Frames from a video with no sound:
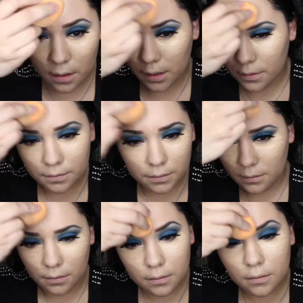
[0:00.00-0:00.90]
the same
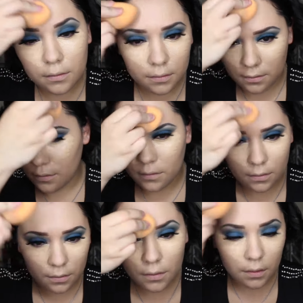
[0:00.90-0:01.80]
Real Techniques
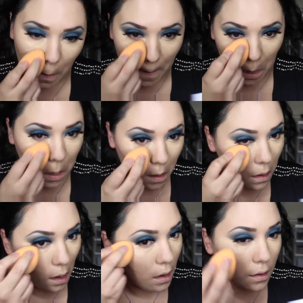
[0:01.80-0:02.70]
Miracle Complexion
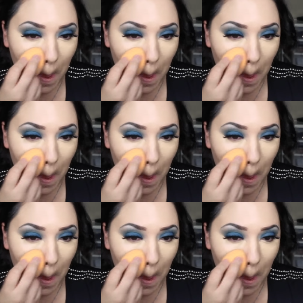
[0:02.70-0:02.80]
Sponge.